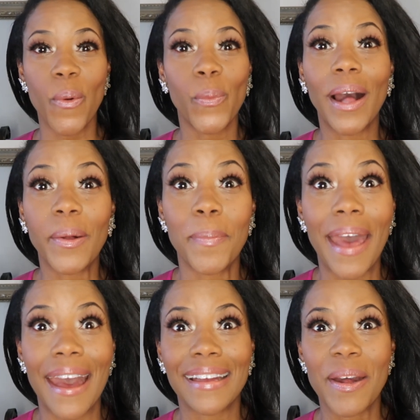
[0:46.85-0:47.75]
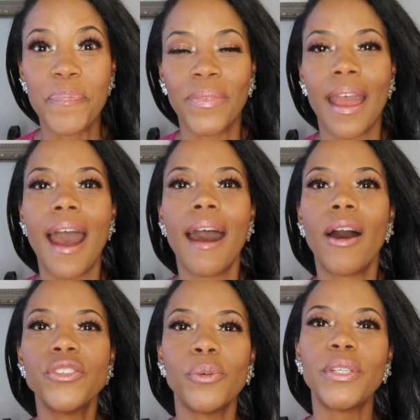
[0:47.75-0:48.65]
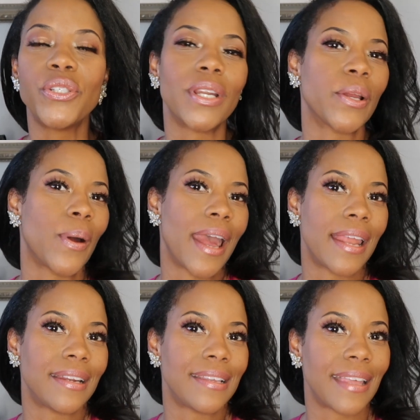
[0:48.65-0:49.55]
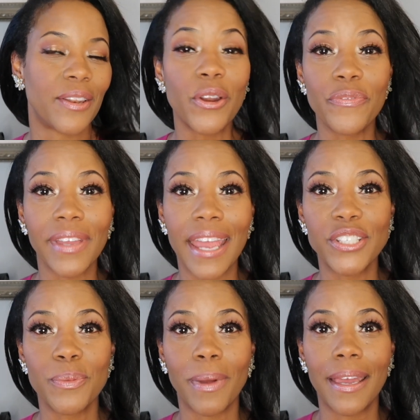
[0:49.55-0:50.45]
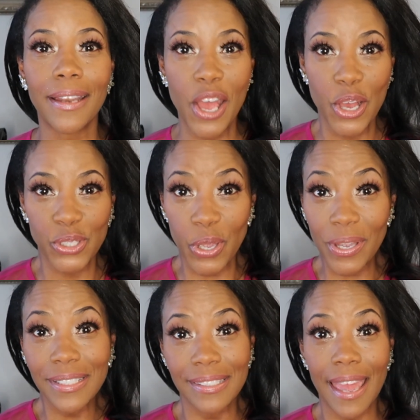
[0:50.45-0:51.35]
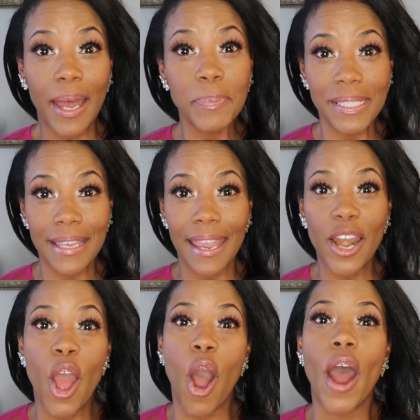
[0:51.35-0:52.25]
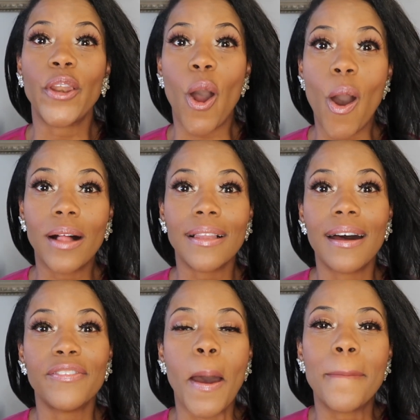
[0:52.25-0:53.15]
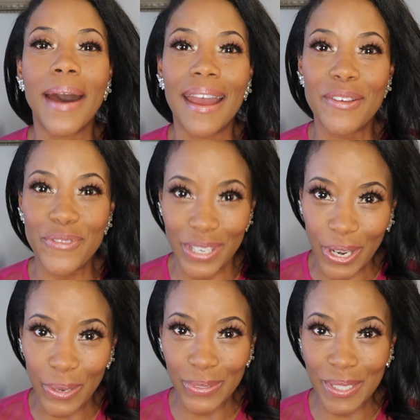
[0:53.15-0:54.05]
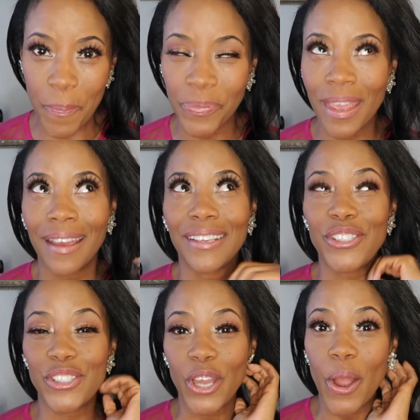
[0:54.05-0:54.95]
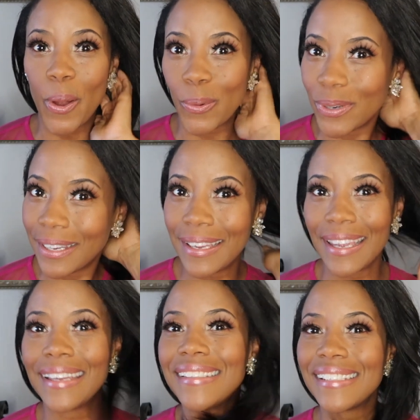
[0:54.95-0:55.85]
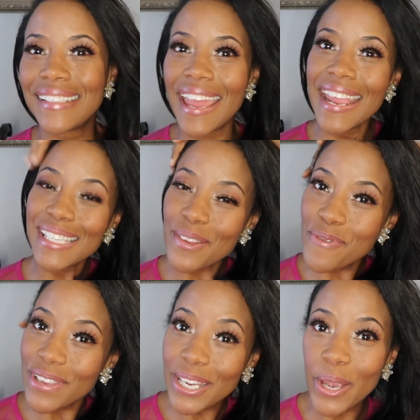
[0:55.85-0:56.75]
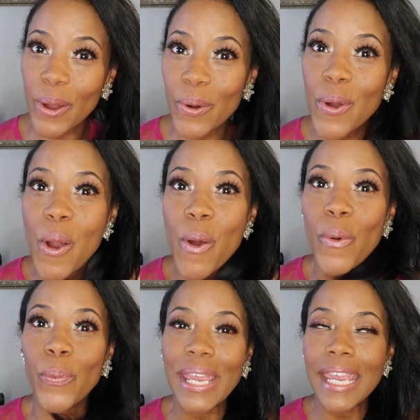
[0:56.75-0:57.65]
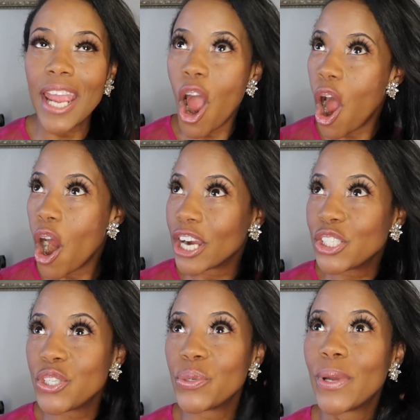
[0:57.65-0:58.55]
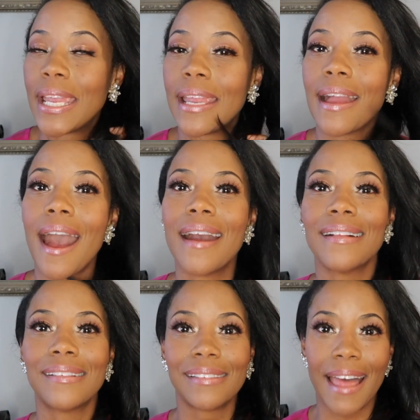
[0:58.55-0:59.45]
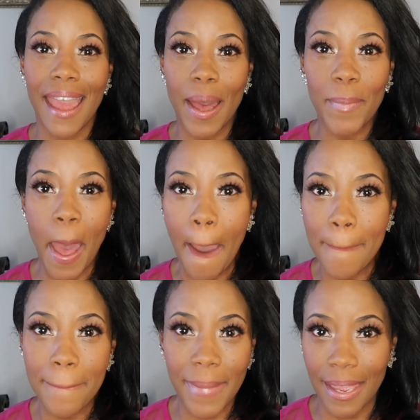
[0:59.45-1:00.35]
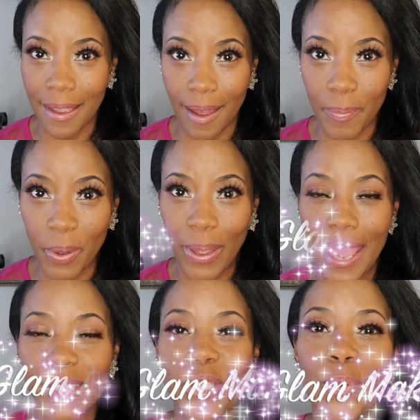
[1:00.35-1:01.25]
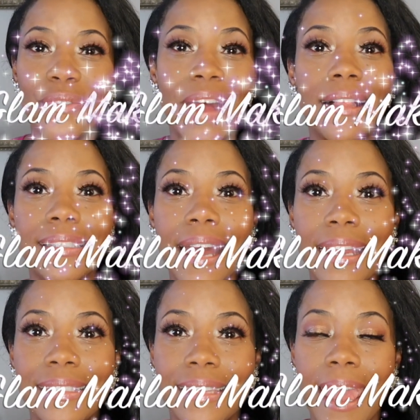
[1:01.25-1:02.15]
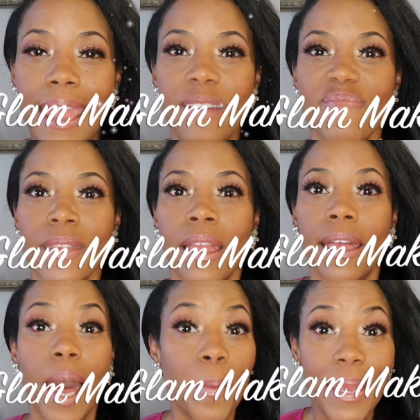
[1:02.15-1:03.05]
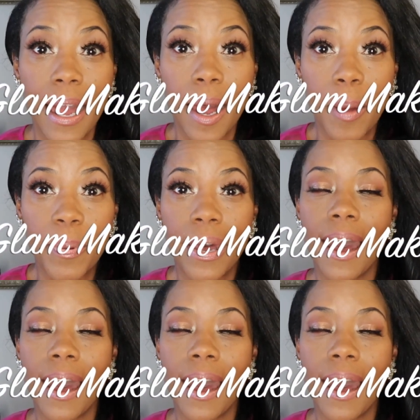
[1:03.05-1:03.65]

welcome back. Also be sure to go ahead and hit that notification button so you can stay up to date on all of my videos. So, in today's video, we are doing glam makeup, okay? So with Valentine's Day coming up,